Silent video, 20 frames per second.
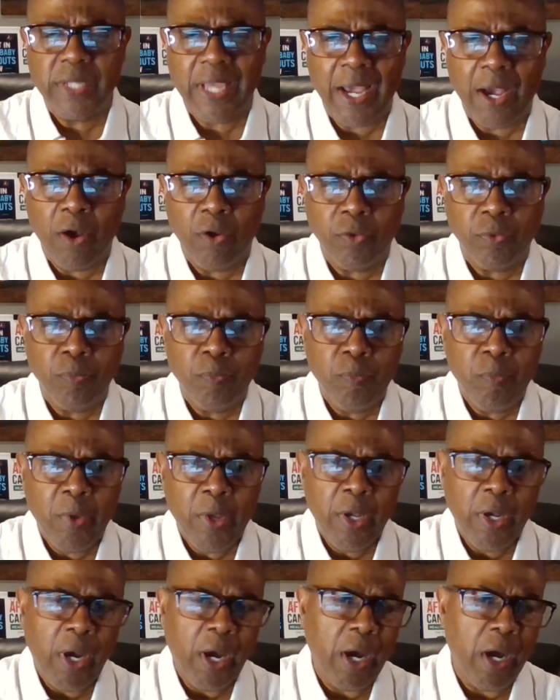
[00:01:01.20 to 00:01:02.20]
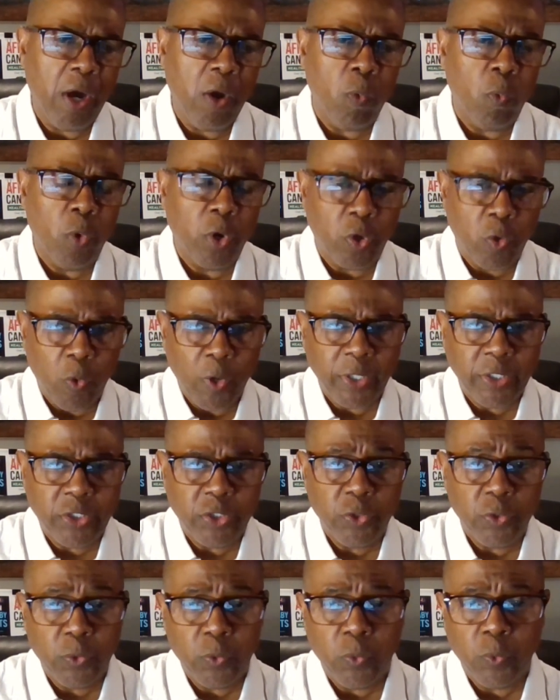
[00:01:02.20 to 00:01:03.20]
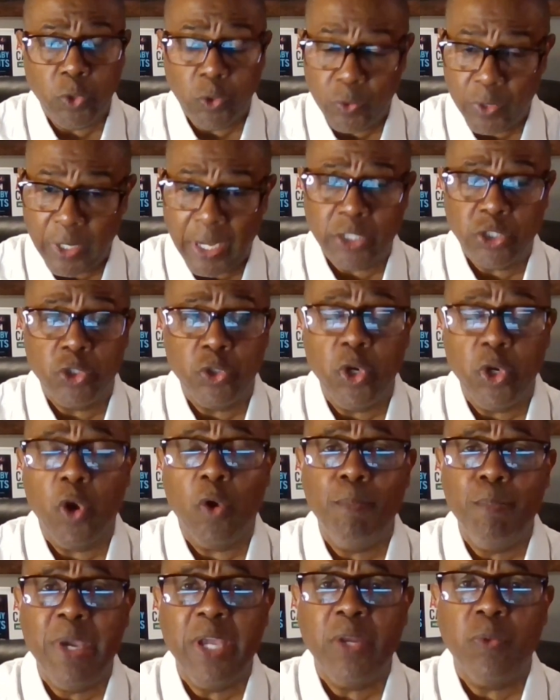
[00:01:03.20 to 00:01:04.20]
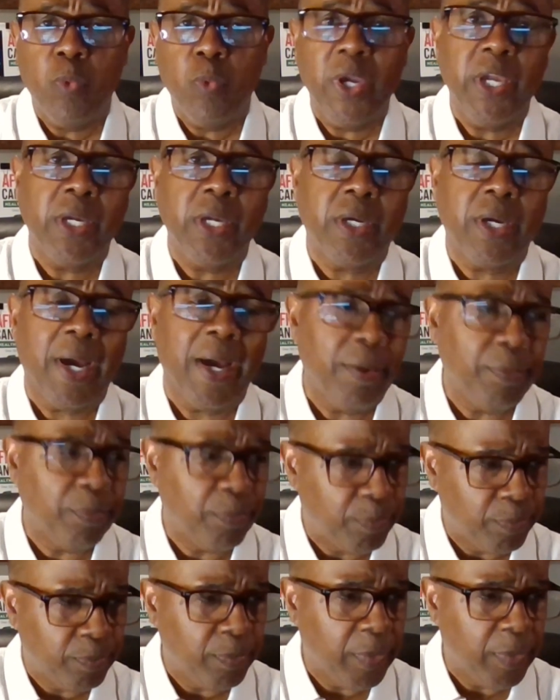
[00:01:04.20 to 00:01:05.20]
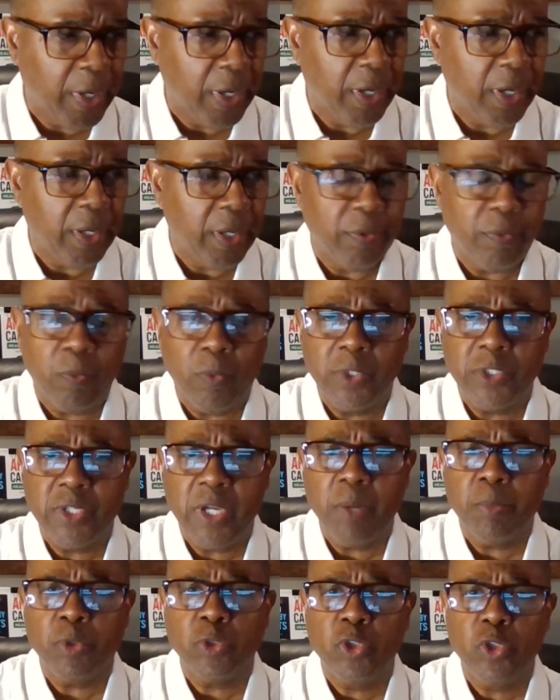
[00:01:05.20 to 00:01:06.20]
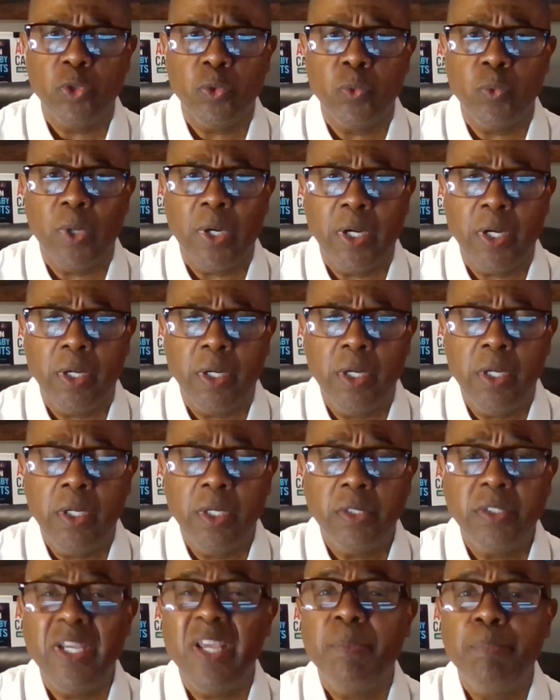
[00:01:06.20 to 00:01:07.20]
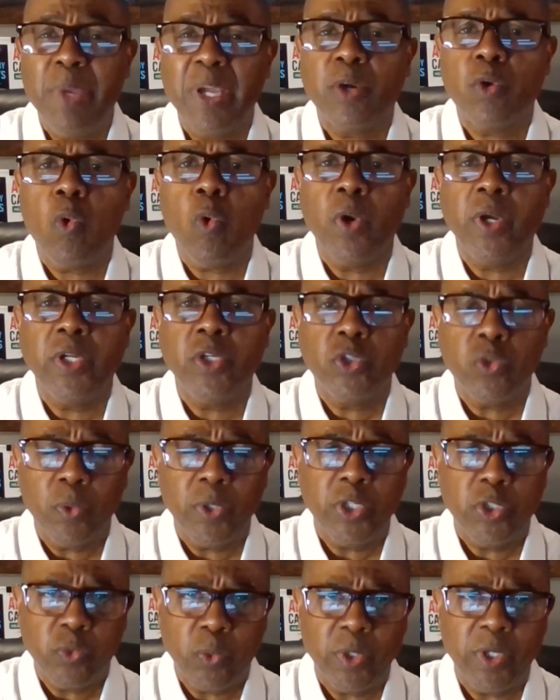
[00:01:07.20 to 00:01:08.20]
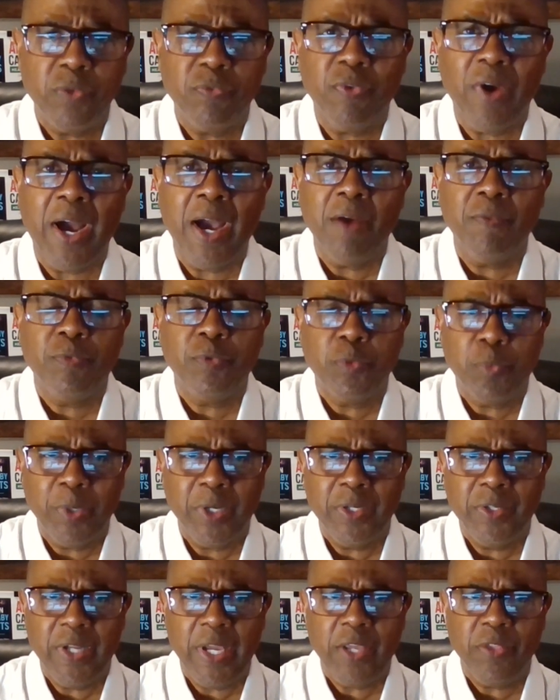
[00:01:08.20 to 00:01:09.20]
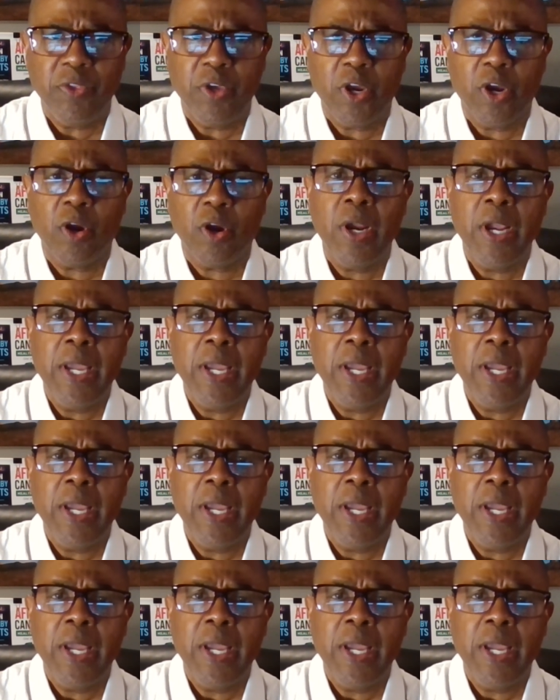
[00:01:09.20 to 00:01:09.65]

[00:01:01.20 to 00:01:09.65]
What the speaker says: out. We're going to, as you know, midweek, I was able to attend Bitcoin 2025, spent a day there.